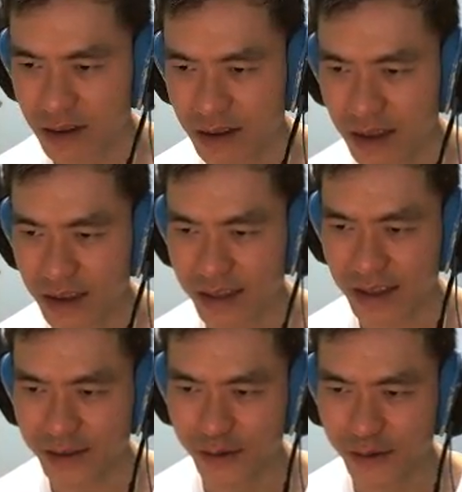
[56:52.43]
Hey,
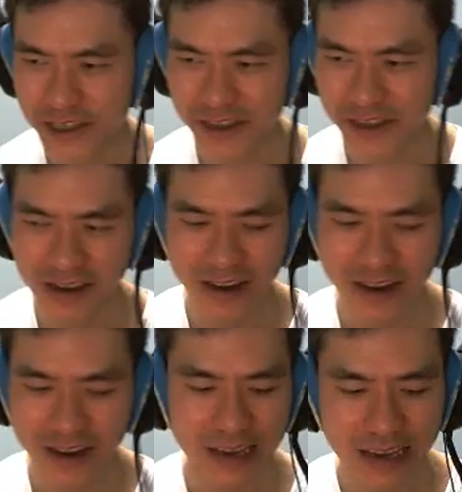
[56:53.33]
thanks Yoshi.
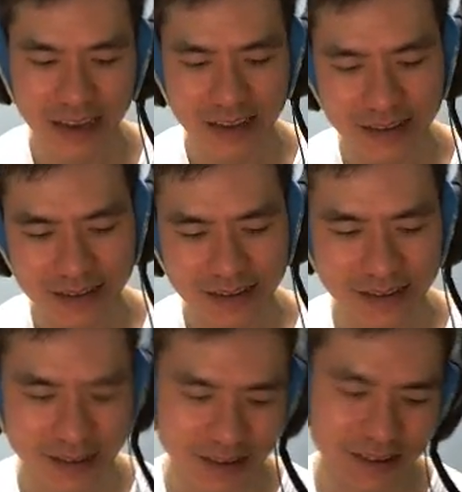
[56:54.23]
It's
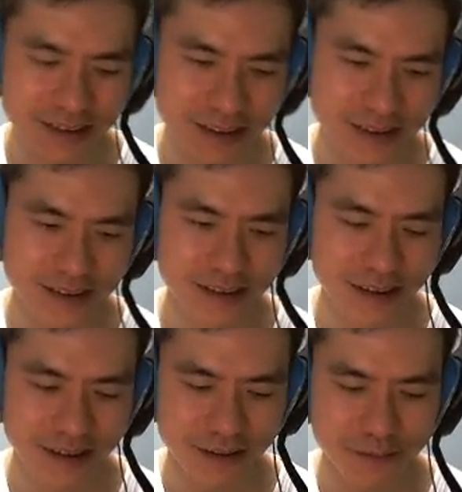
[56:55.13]

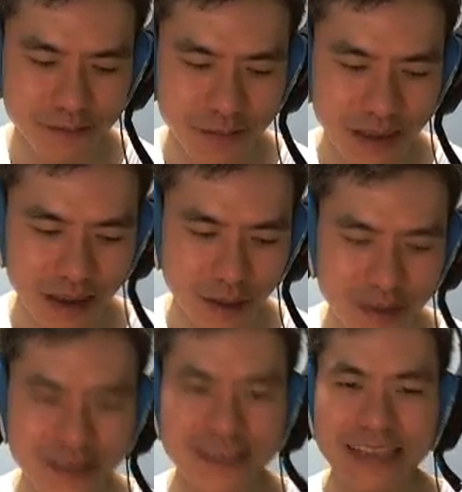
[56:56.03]
I mean,
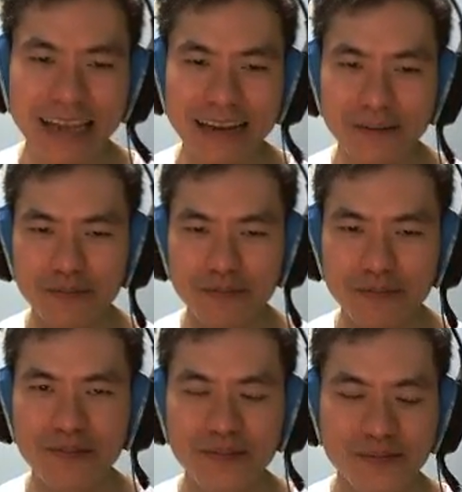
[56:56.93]
this is like a
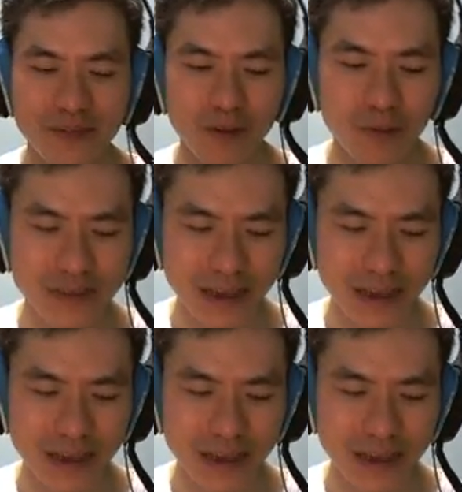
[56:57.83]
almost like a